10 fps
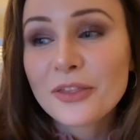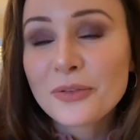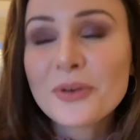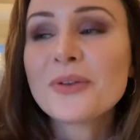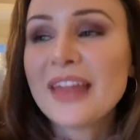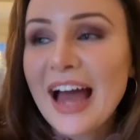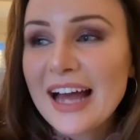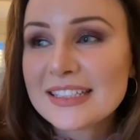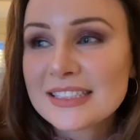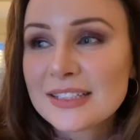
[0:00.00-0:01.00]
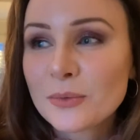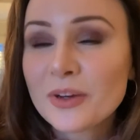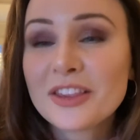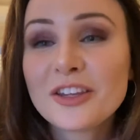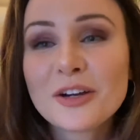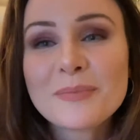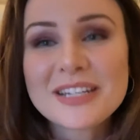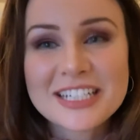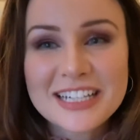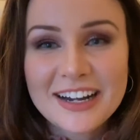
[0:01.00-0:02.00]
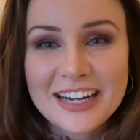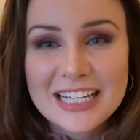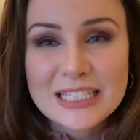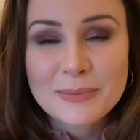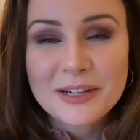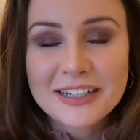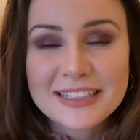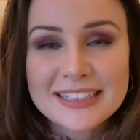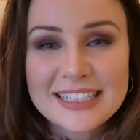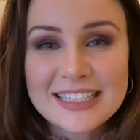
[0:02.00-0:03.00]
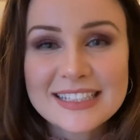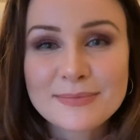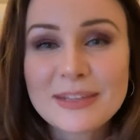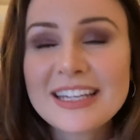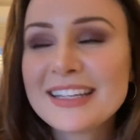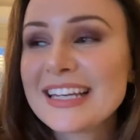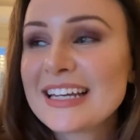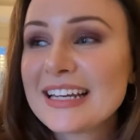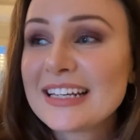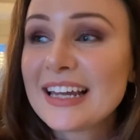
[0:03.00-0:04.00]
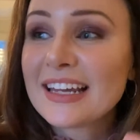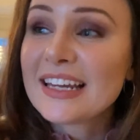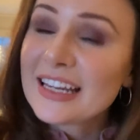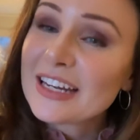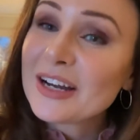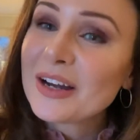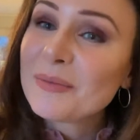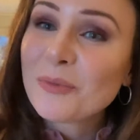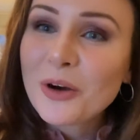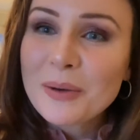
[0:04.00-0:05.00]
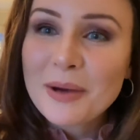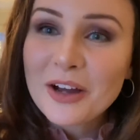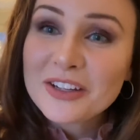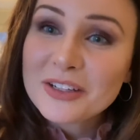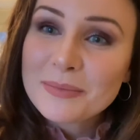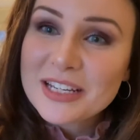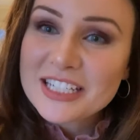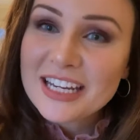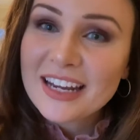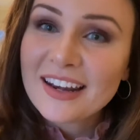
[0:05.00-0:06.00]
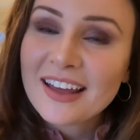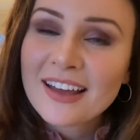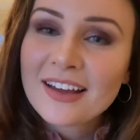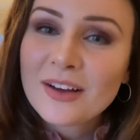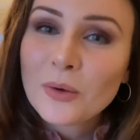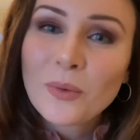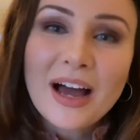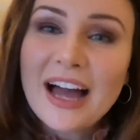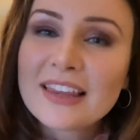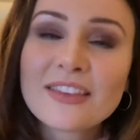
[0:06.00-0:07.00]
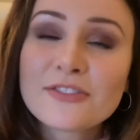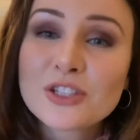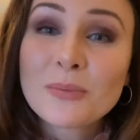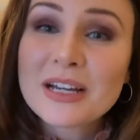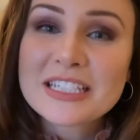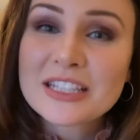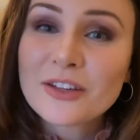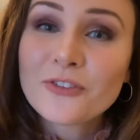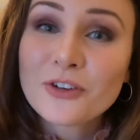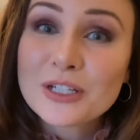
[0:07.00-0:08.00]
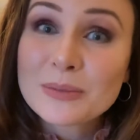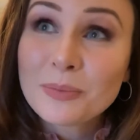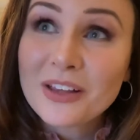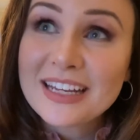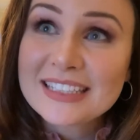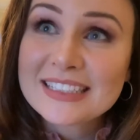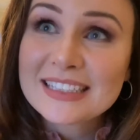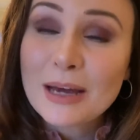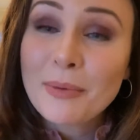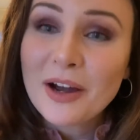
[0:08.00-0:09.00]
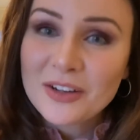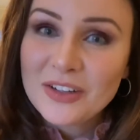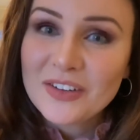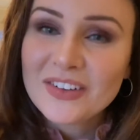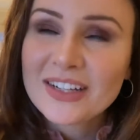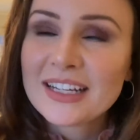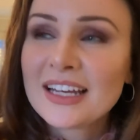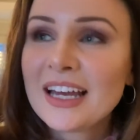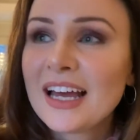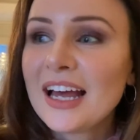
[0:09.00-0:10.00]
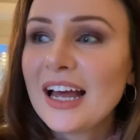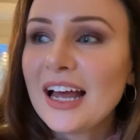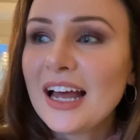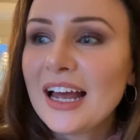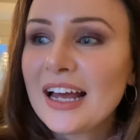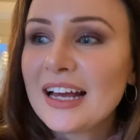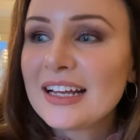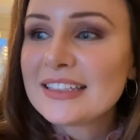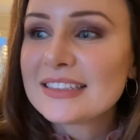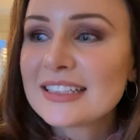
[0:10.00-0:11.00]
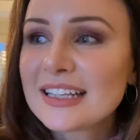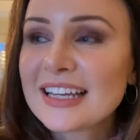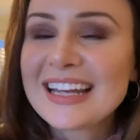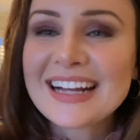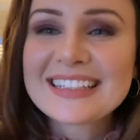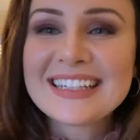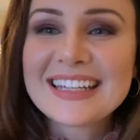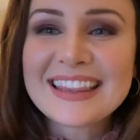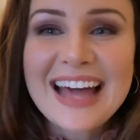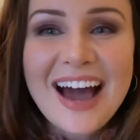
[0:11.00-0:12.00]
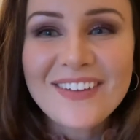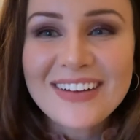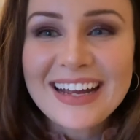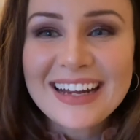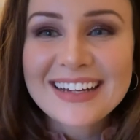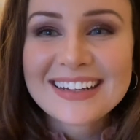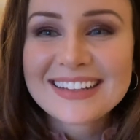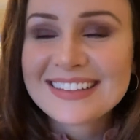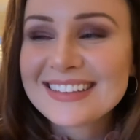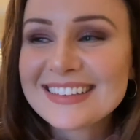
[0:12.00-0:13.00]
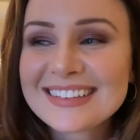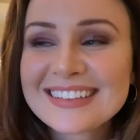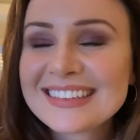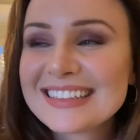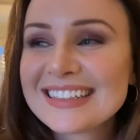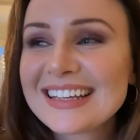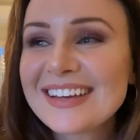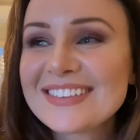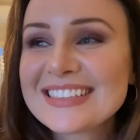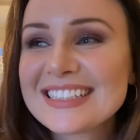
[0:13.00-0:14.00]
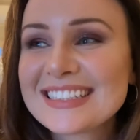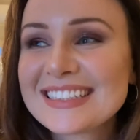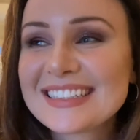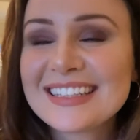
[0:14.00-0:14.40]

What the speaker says: through that with your missionary experiences, me getting to hear more about your mission, what I love so much in the first place about you, and connecting in that way. It was just